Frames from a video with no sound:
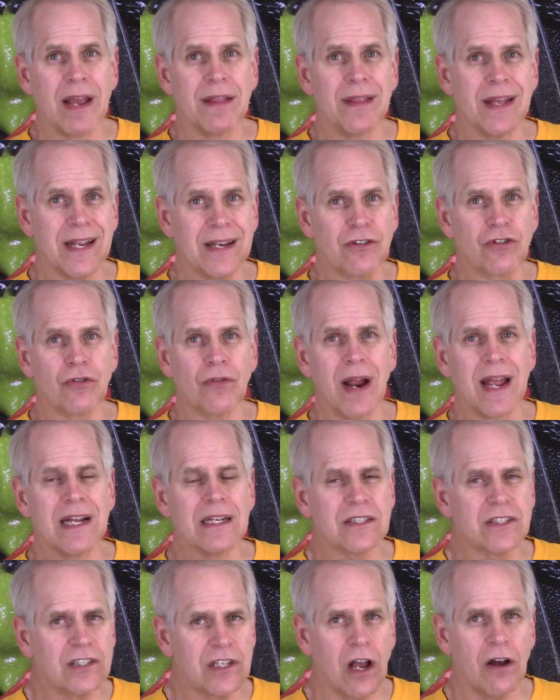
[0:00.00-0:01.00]
The tray
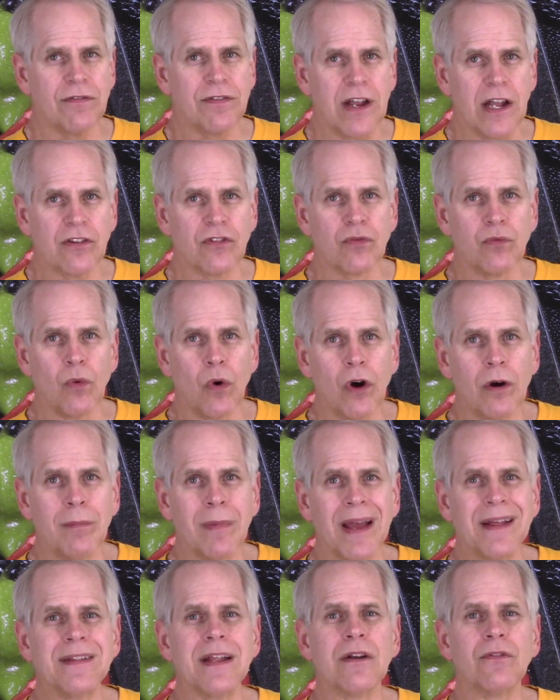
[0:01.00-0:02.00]
itself gets warm
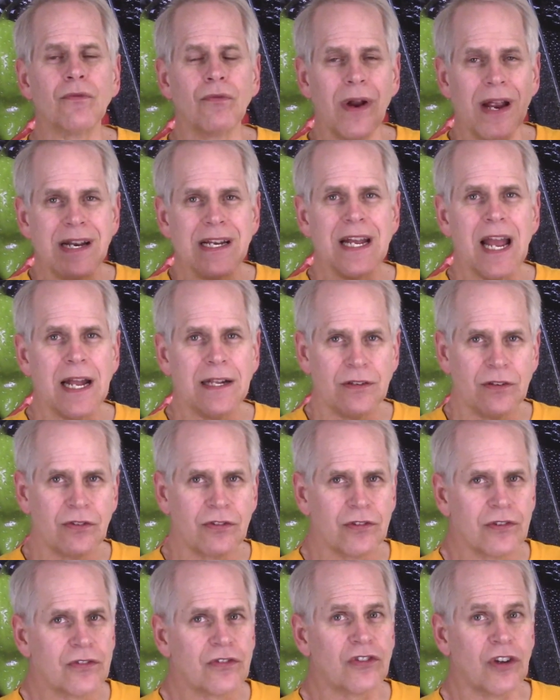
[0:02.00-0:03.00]
and then
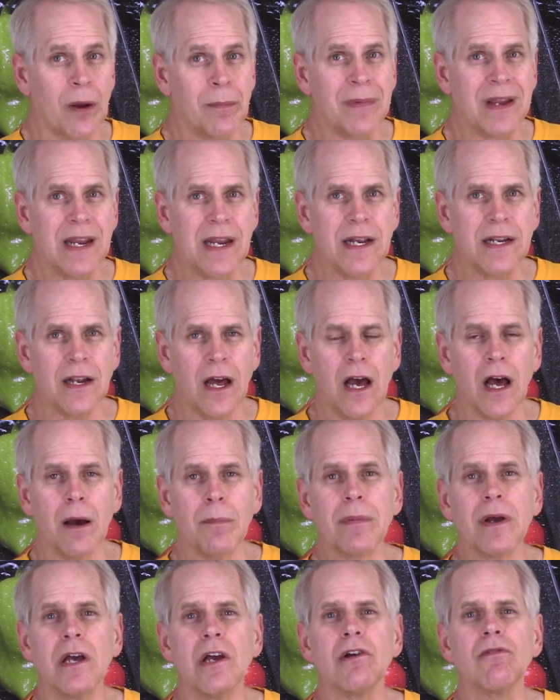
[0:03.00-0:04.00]
radiates some heat up,
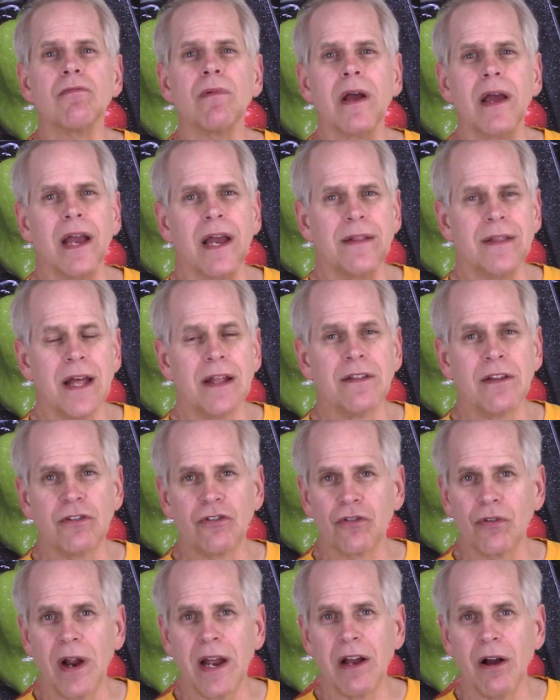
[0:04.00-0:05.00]
and then the
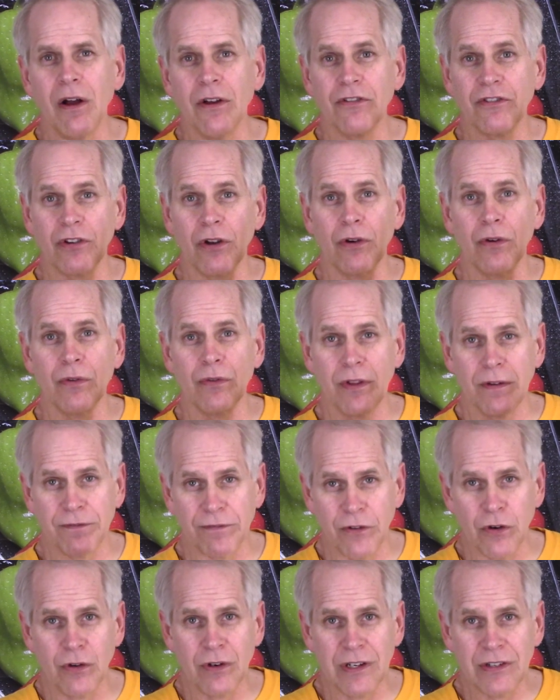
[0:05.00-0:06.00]
tray also, the
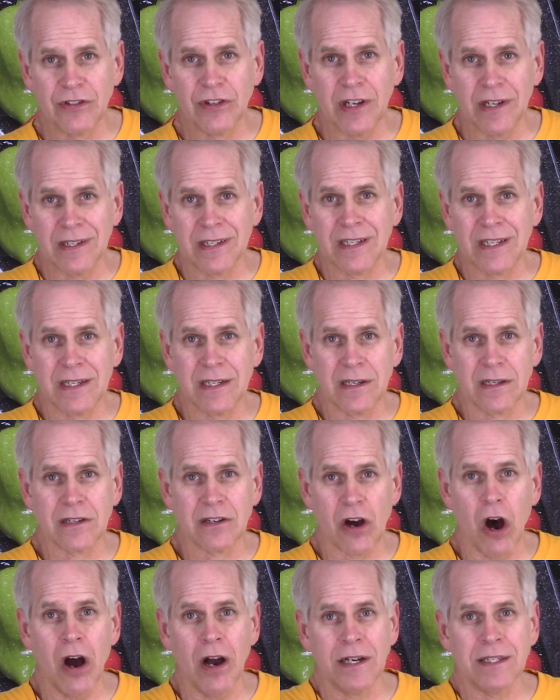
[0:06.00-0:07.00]
food is in
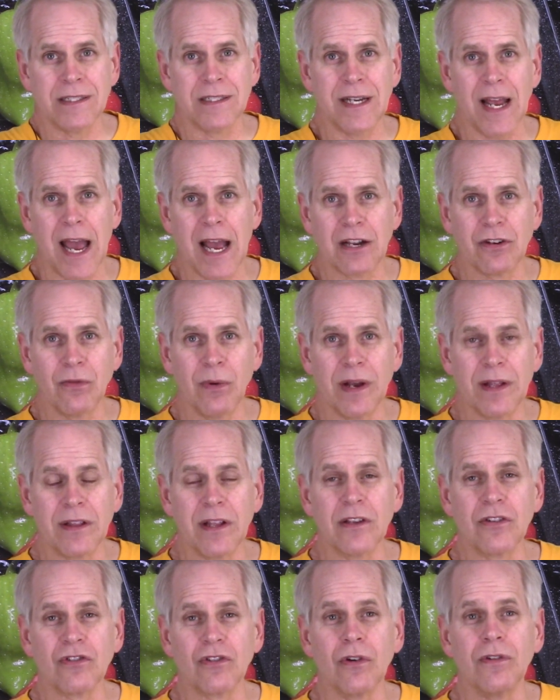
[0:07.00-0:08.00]
contact with
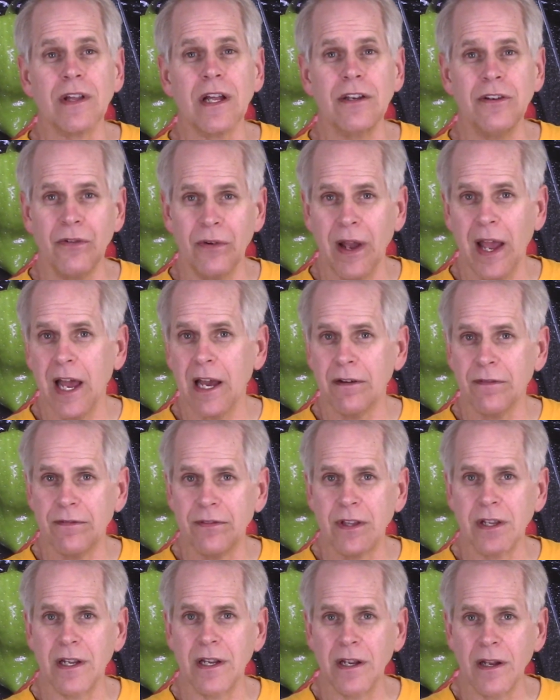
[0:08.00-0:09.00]
it, so then you have
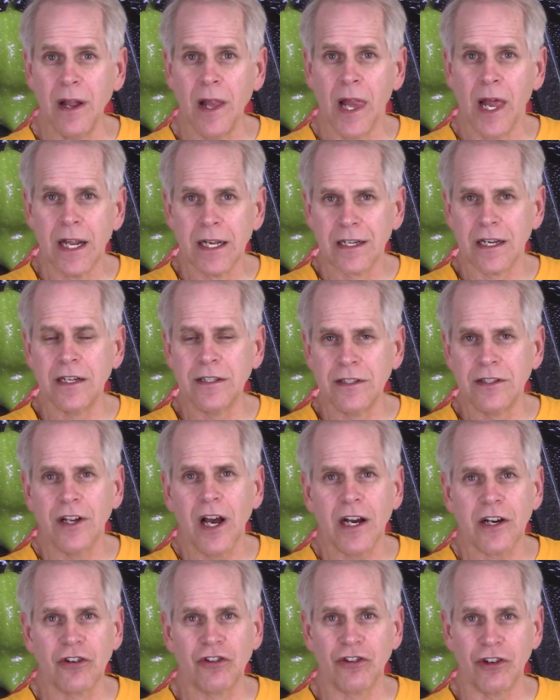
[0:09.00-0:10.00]
the
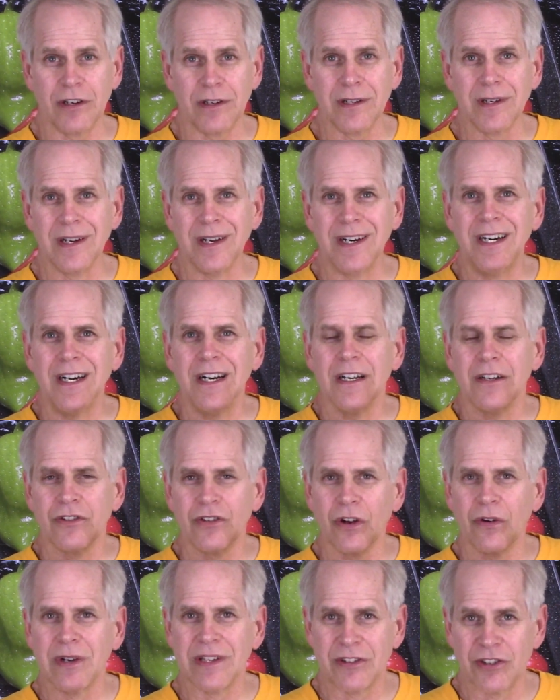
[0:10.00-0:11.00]
conduction.
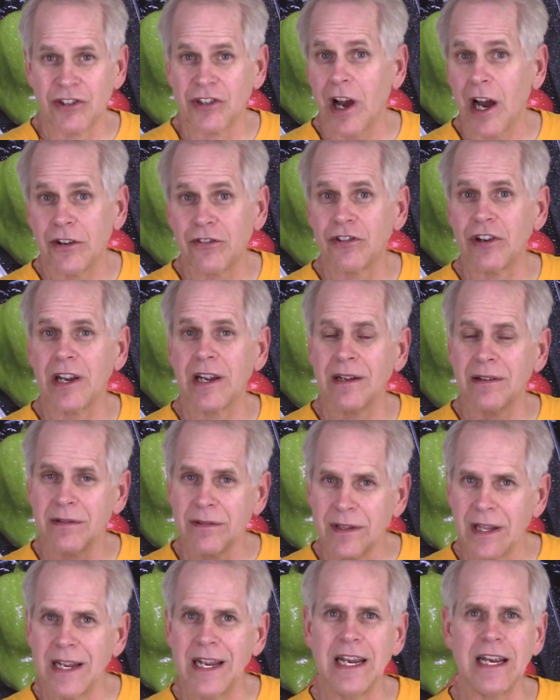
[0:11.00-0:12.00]
So it's touching,
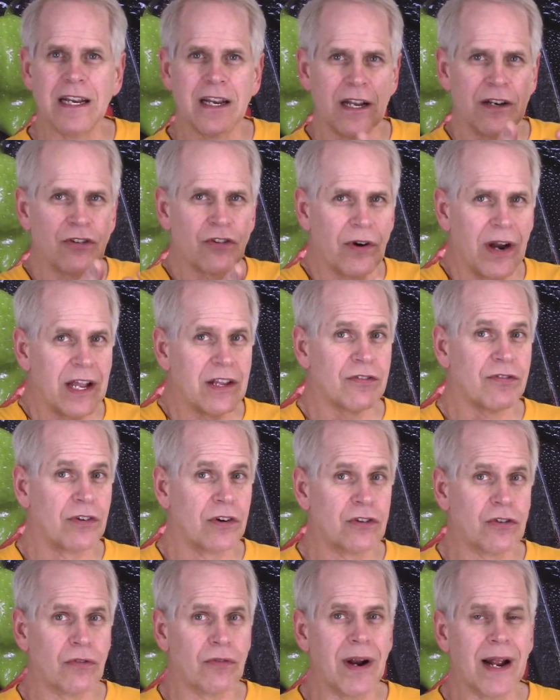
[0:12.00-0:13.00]
the heat can transfer
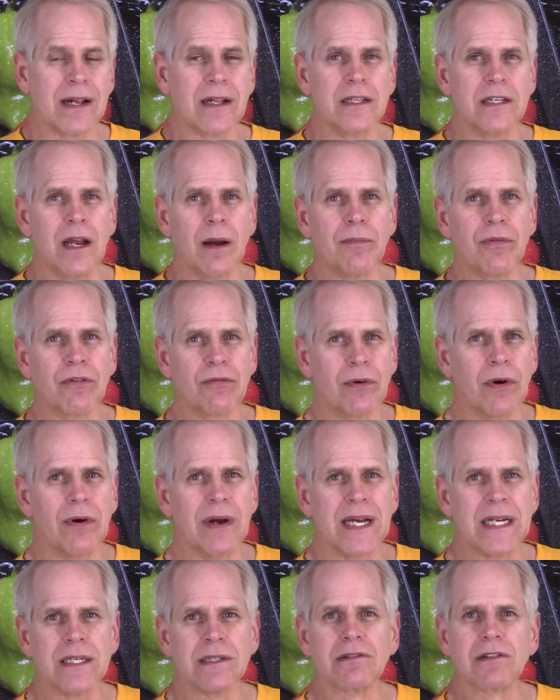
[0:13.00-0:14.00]
directly up through
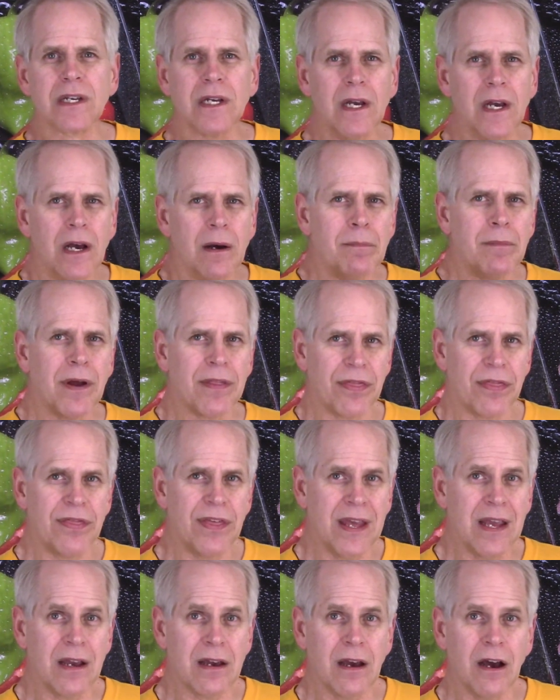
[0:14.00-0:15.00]
it. But
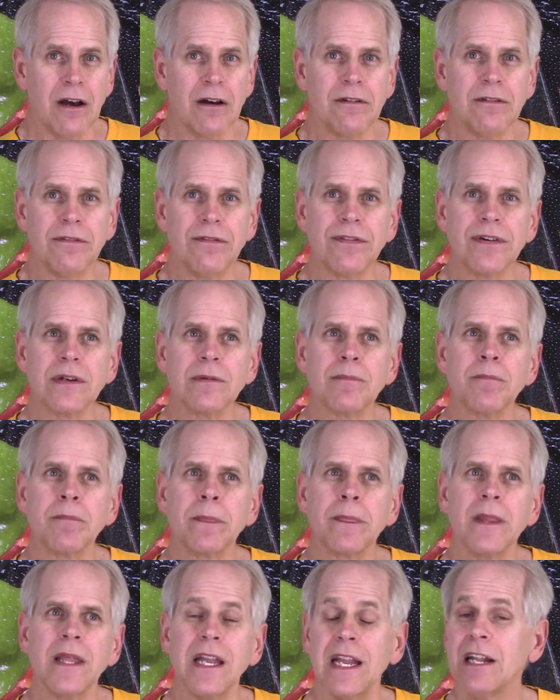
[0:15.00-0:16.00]
think of
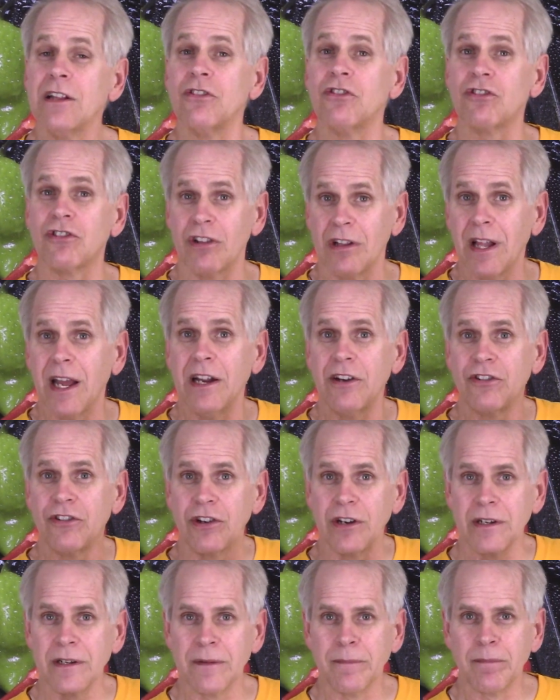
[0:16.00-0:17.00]

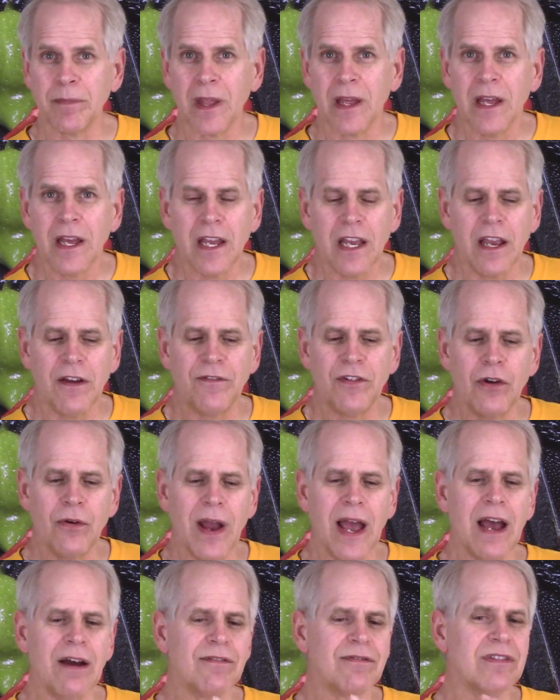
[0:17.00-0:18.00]
insulation. If you
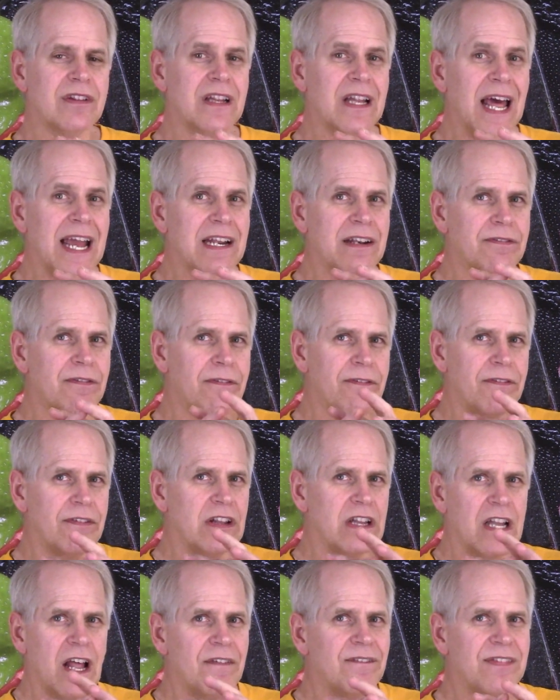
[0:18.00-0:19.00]
have light,
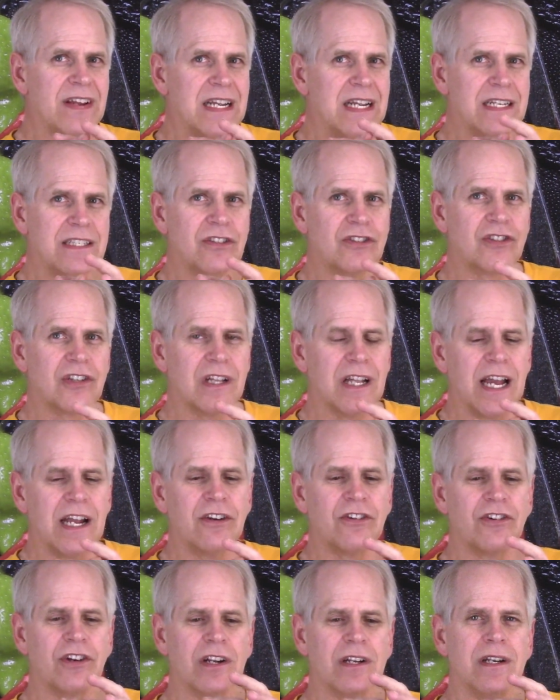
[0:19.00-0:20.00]
fluffy
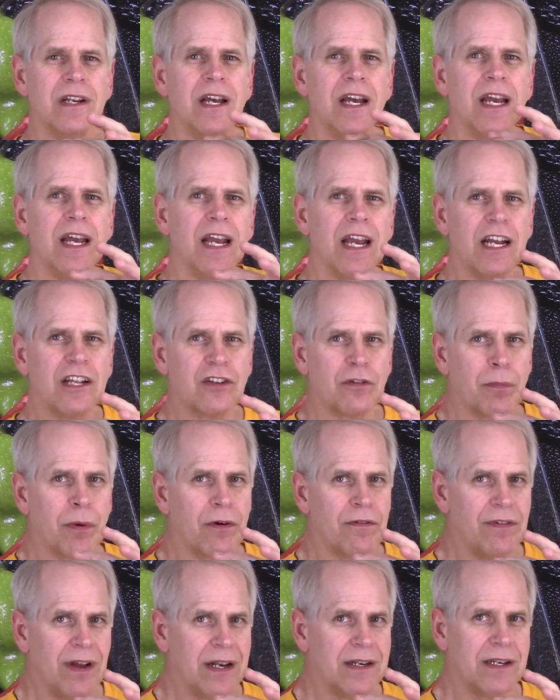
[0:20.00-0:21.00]
insulation, it's
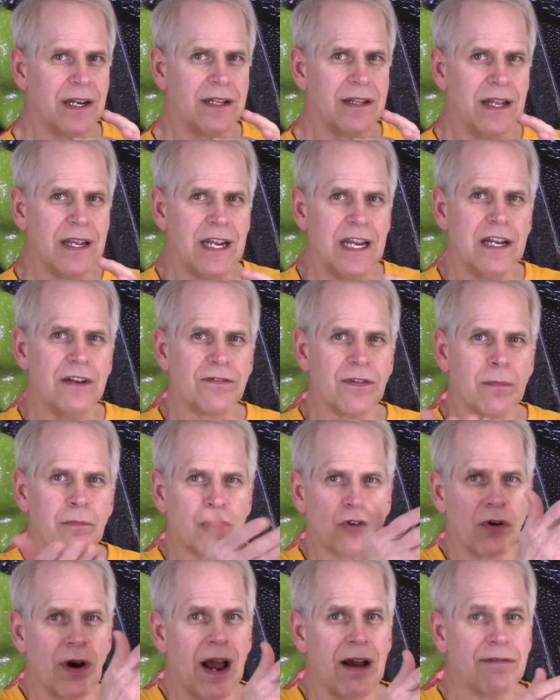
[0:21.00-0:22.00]
preventing the heat from
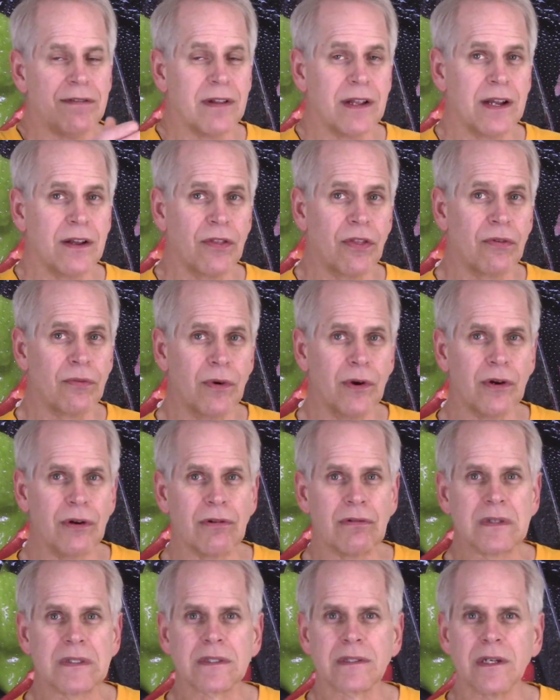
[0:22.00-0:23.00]
traveling through.